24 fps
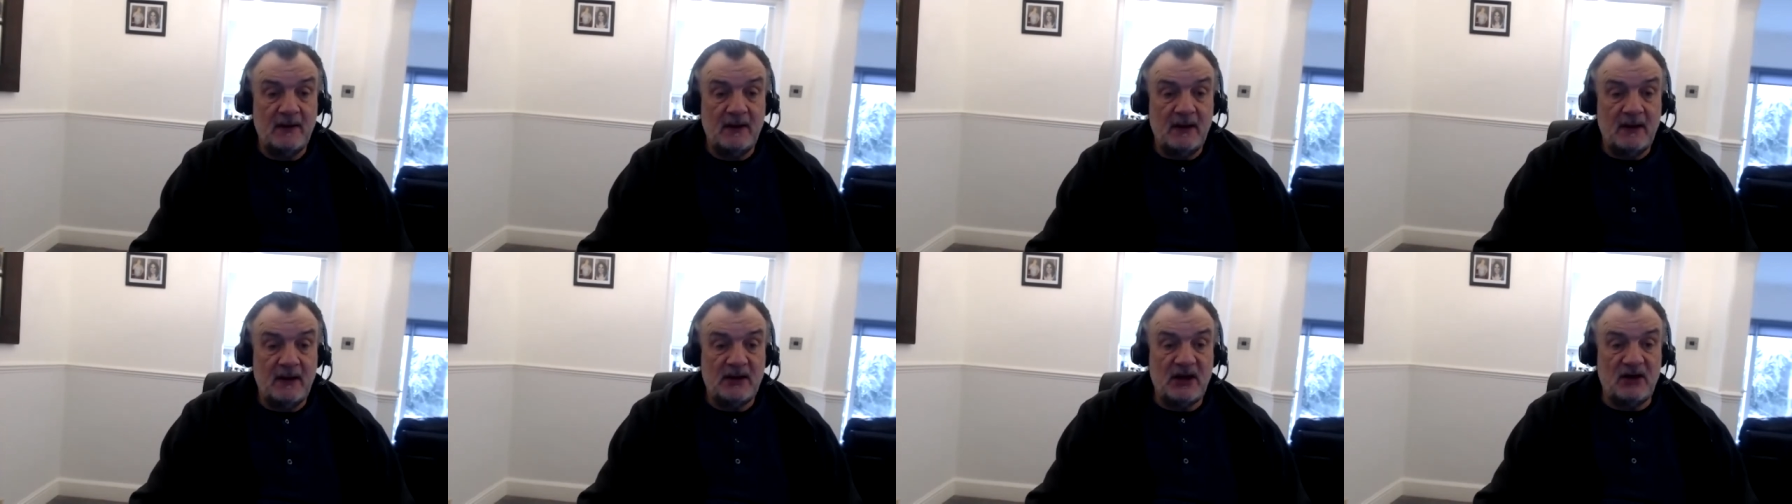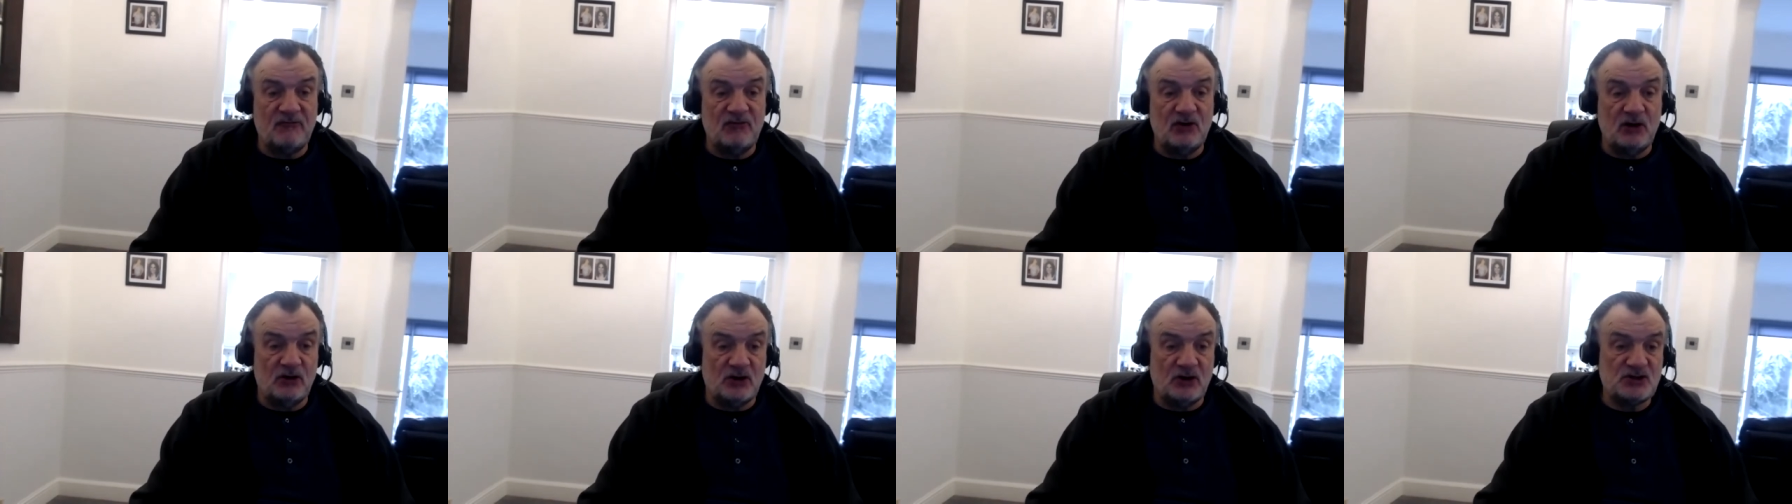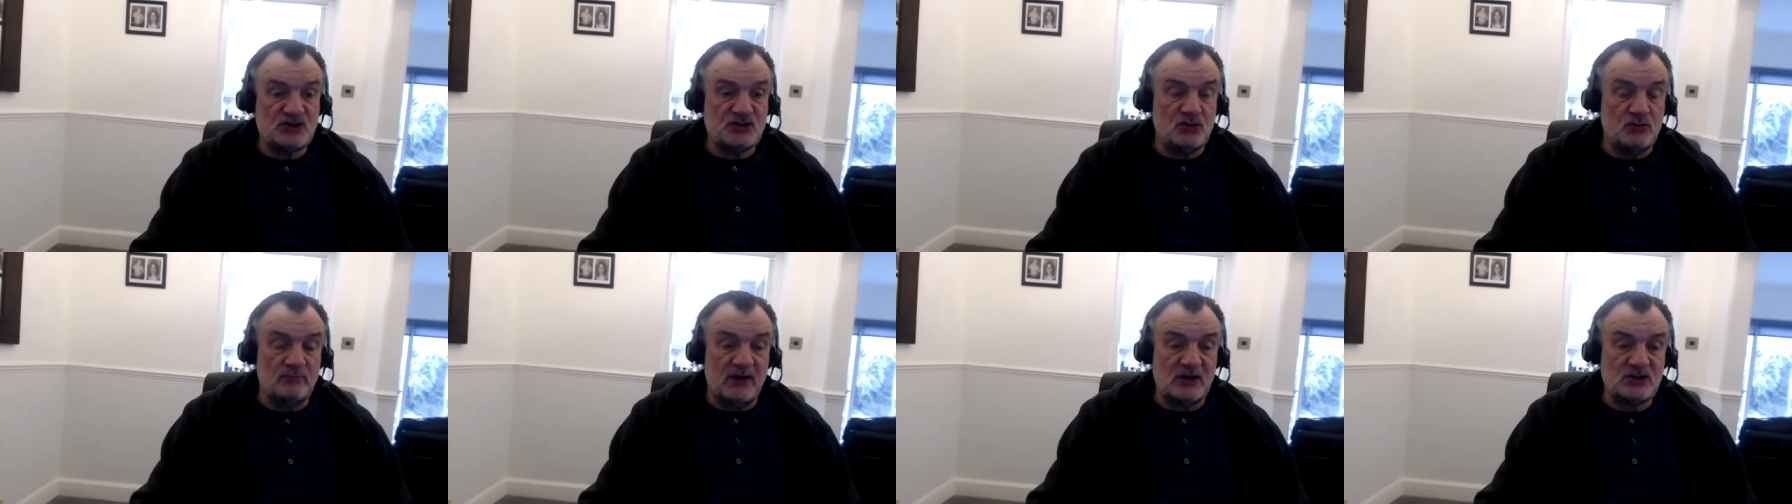They rely
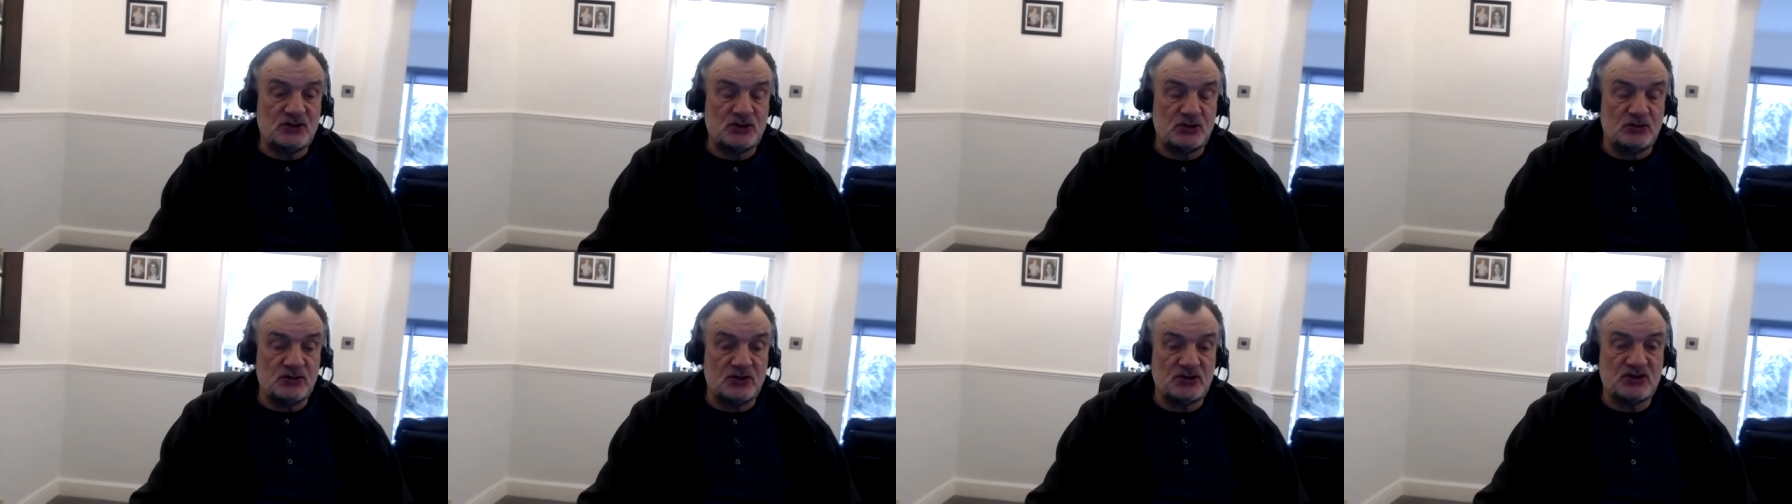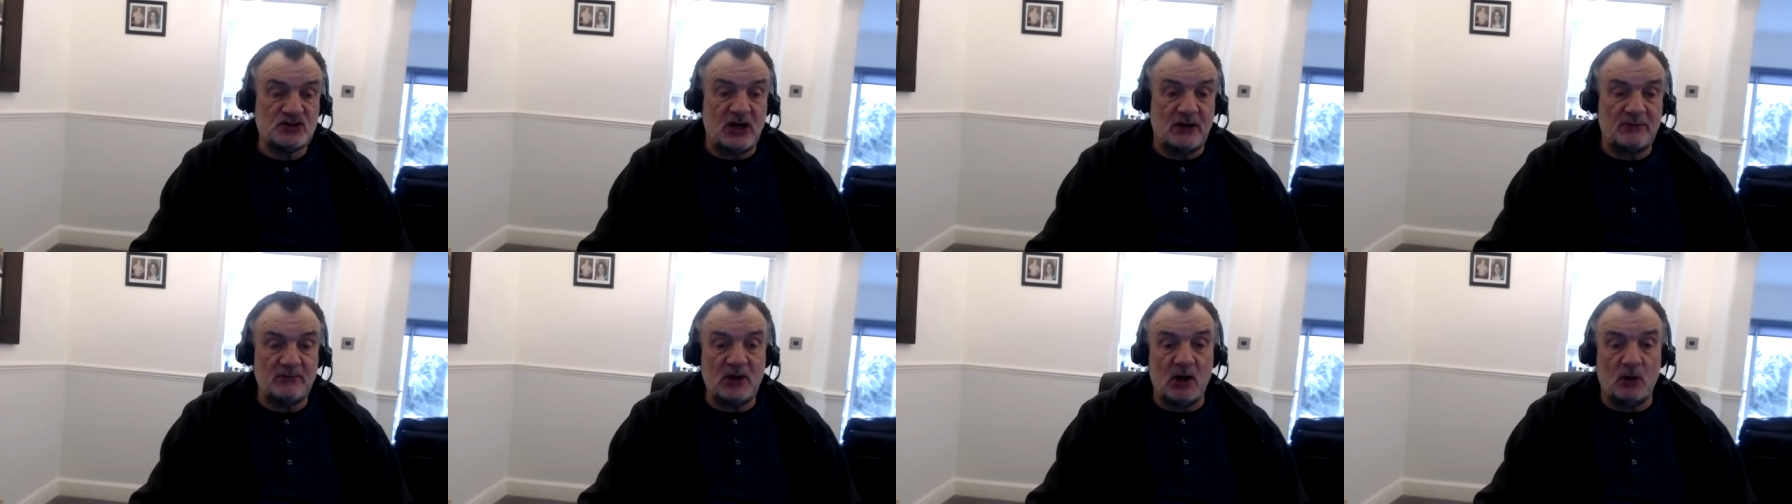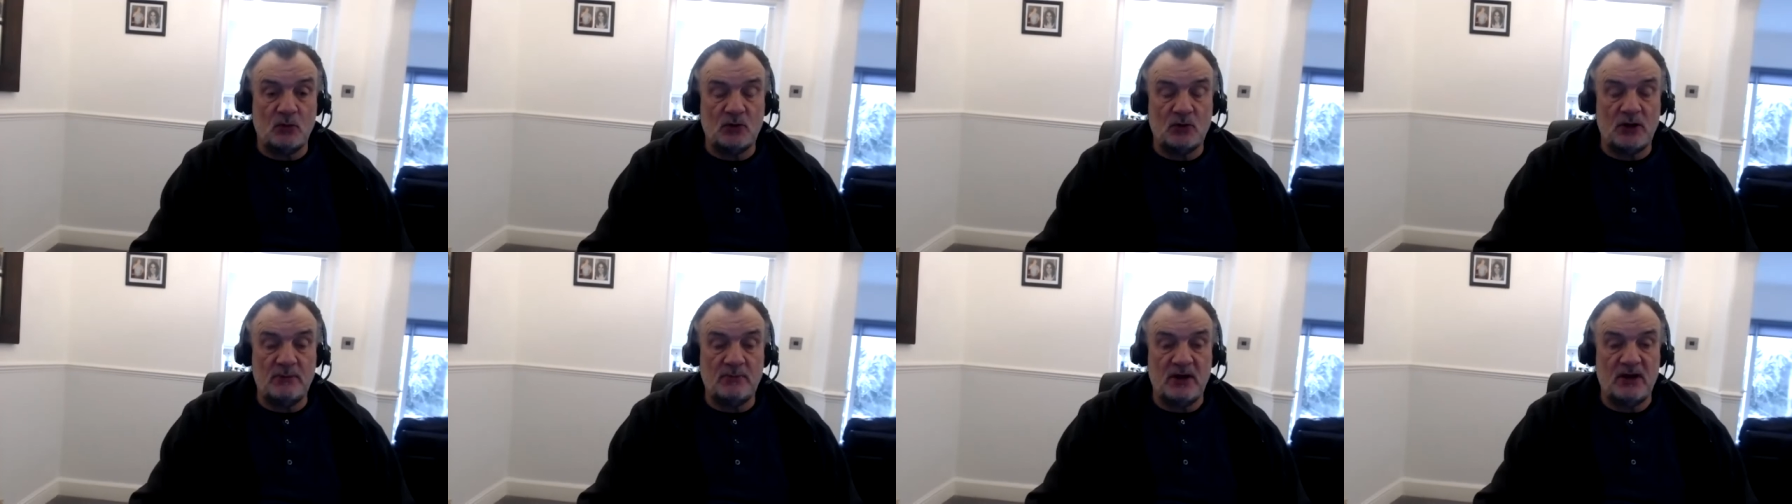too much on the same
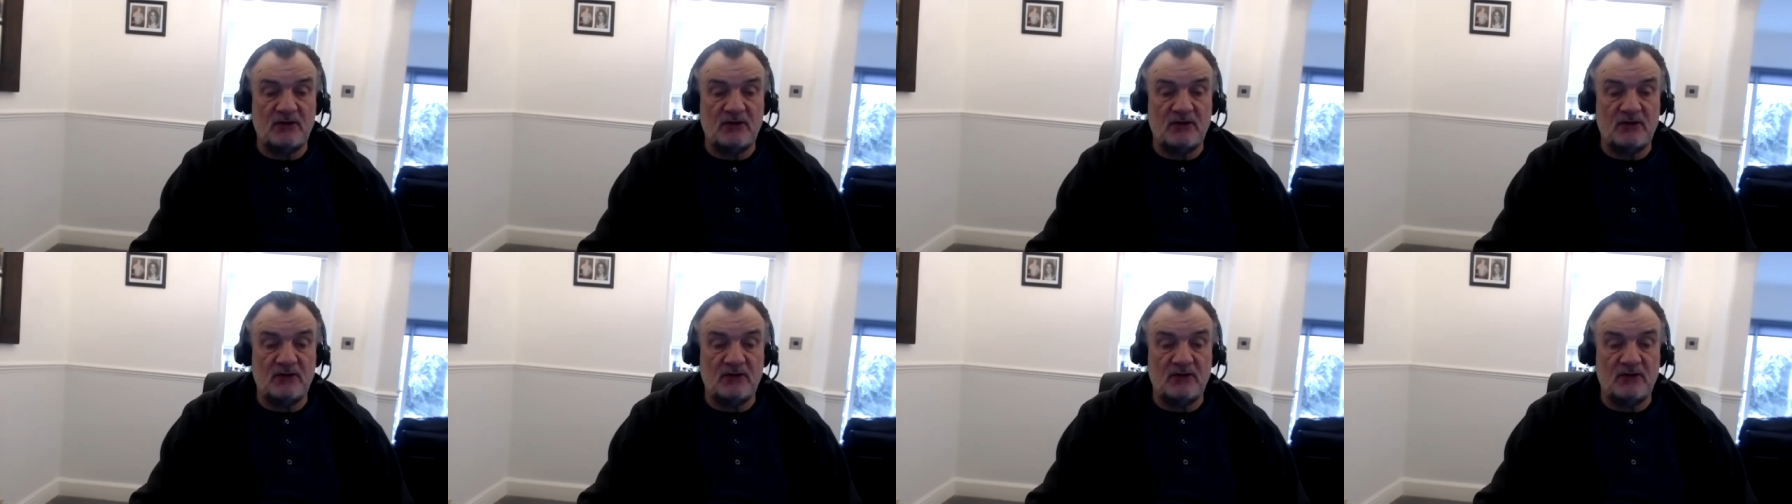goalkeeper.